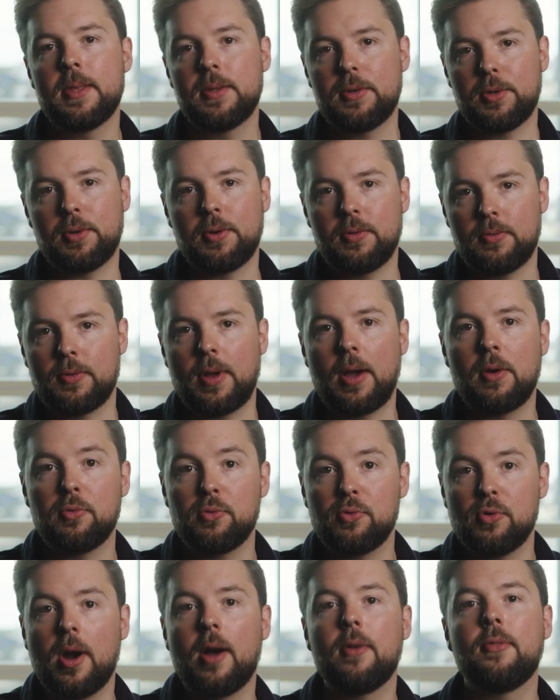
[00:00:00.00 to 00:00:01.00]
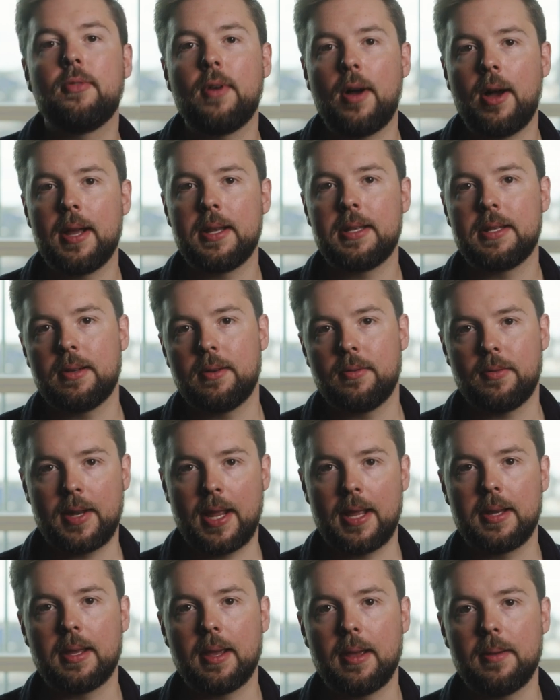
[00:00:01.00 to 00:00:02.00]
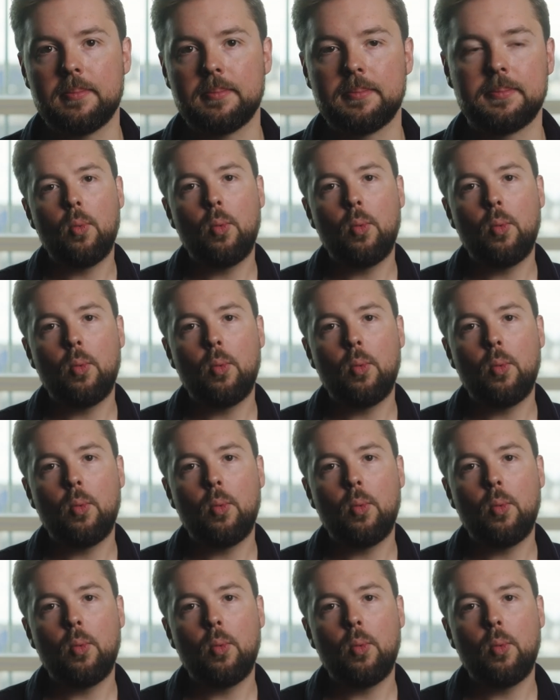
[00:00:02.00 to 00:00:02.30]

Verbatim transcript: sort of a rough idea of an edit.